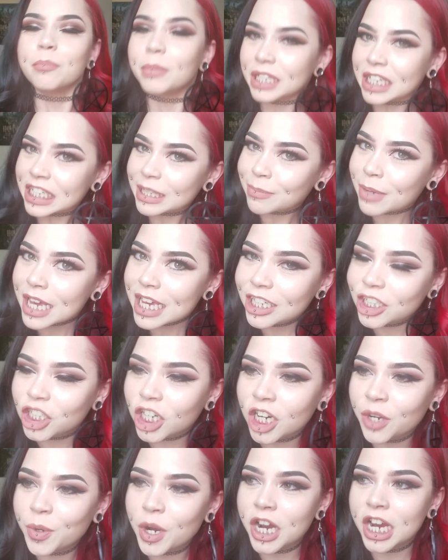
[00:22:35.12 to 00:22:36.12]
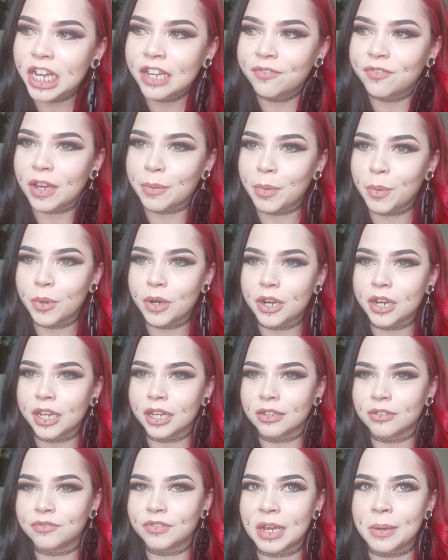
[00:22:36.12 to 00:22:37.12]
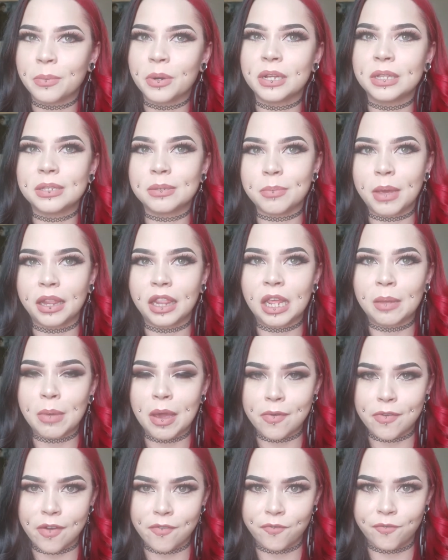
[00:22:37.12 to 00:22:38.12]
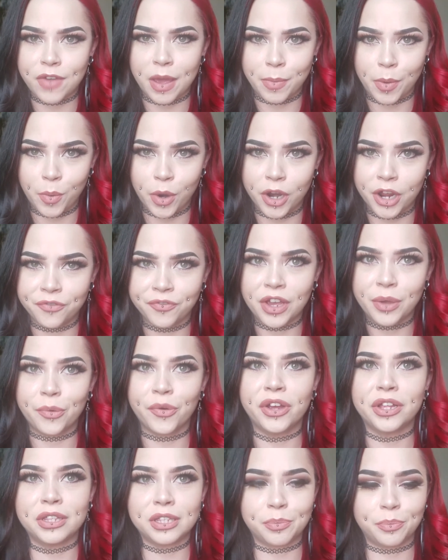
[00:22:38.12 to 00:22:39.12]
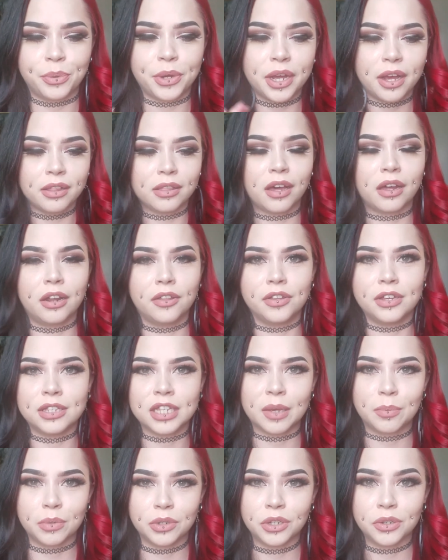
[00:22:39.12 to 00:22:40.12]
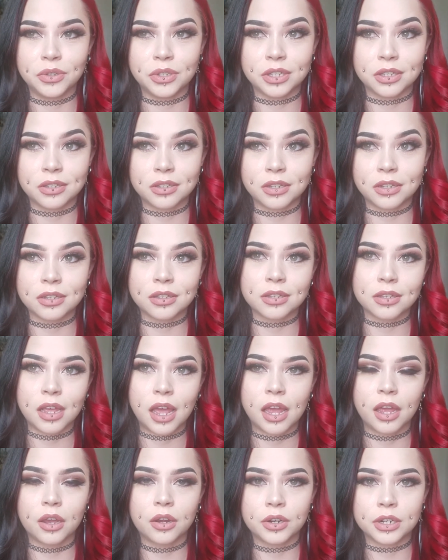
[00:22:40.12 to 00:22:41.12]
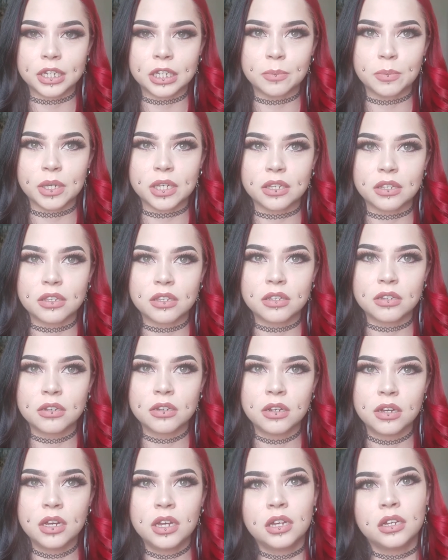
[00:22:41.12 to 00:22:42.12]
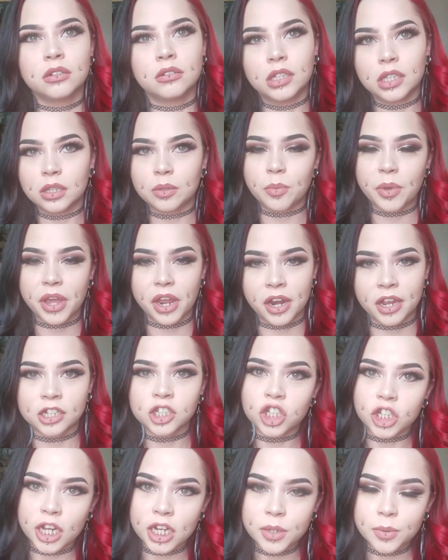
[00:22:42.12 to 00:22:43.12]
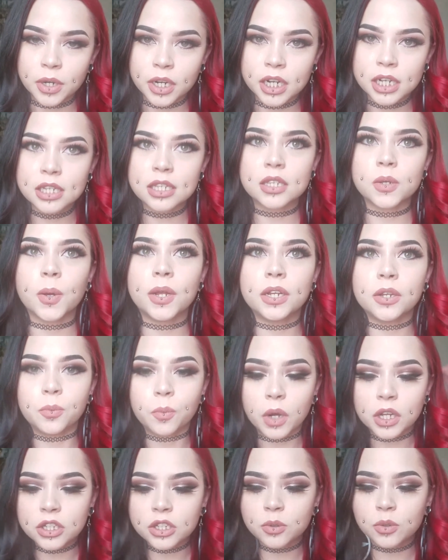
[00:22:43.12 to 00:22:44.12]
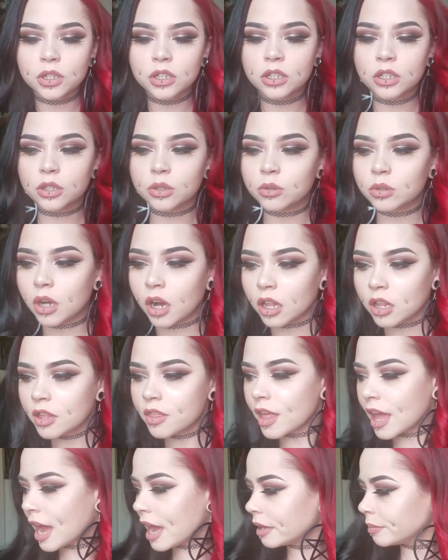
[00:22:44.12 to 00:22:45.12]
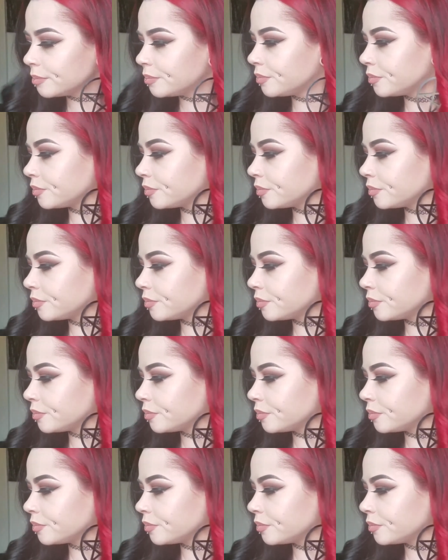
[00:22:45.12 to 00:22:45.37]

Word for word: But that's my January and February favorites, mainly my February favorites, but a lot of these I've been using since like Christmas, beginning of January, so I did want to include all of that.